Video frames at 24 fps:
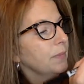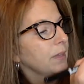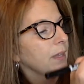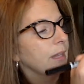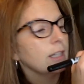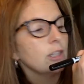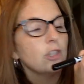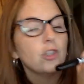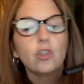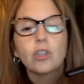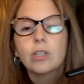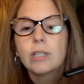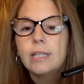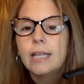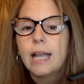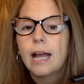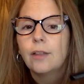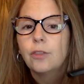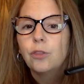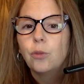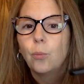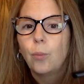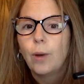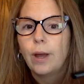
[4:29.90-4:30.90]
That's just
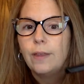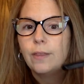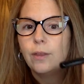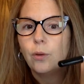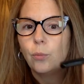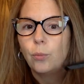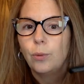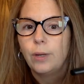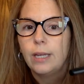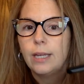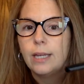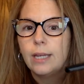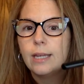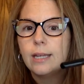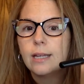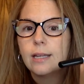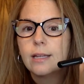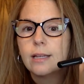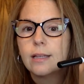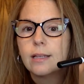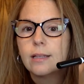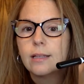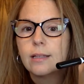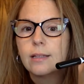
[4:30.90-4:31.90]
not the way that we
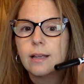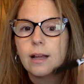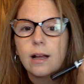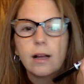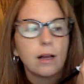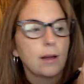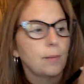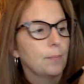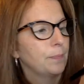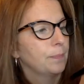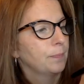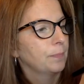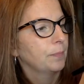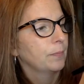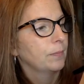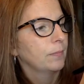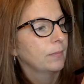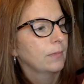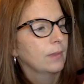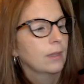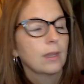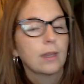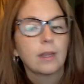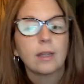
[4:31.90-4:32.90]
um,
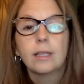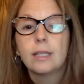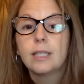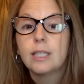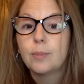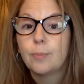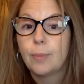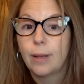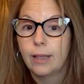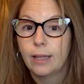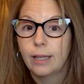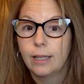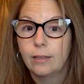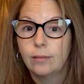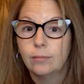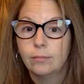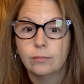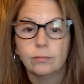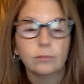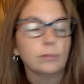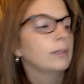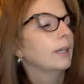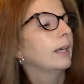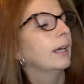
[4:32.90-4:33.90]
spell it.
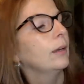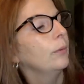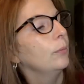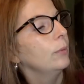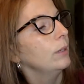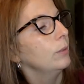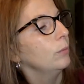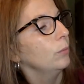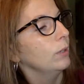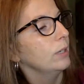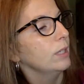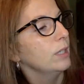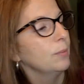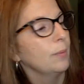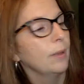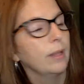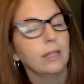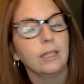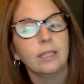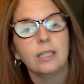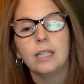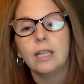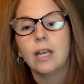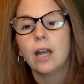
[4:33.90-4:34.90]
Okay, we, we spell
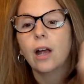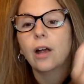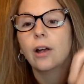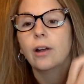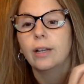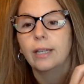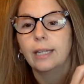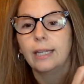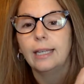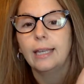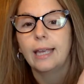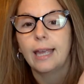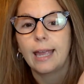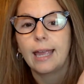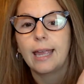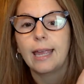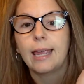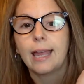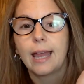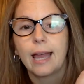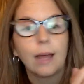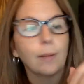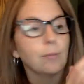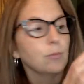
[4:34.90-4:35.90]
it
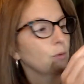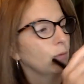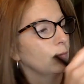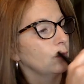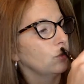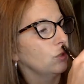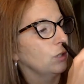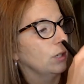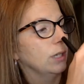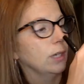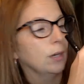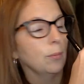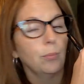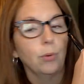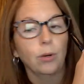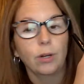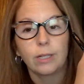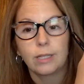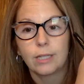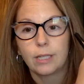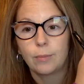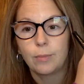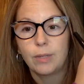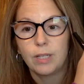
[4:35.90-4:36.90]
D-R-E-A-M. So if you see it in a book,
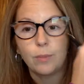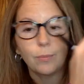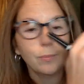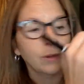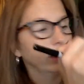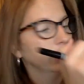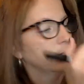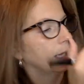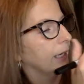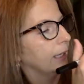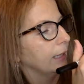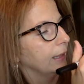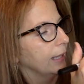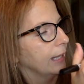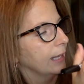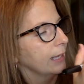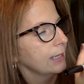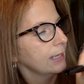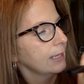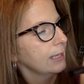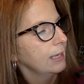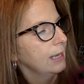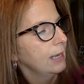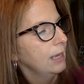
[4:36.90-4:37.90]
it's going to be spelled like
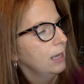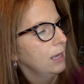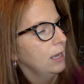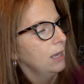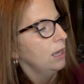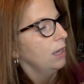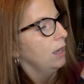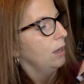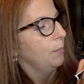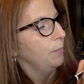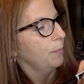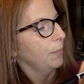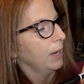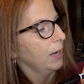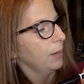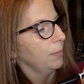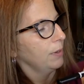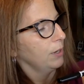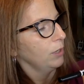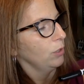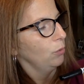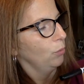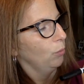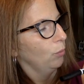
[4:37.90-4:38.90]
this. Maybe
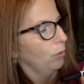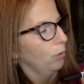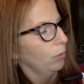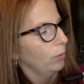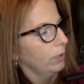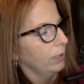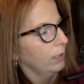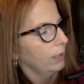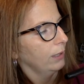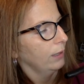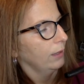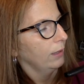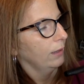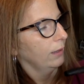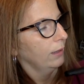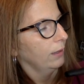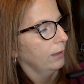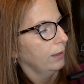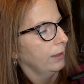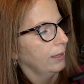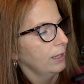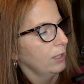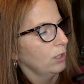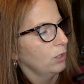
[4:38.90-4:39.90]
you wrote it
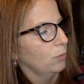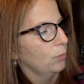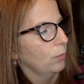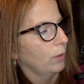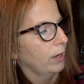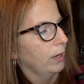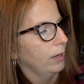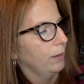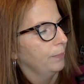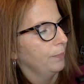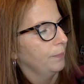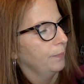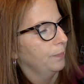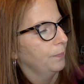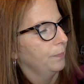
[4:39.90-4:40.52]
this way.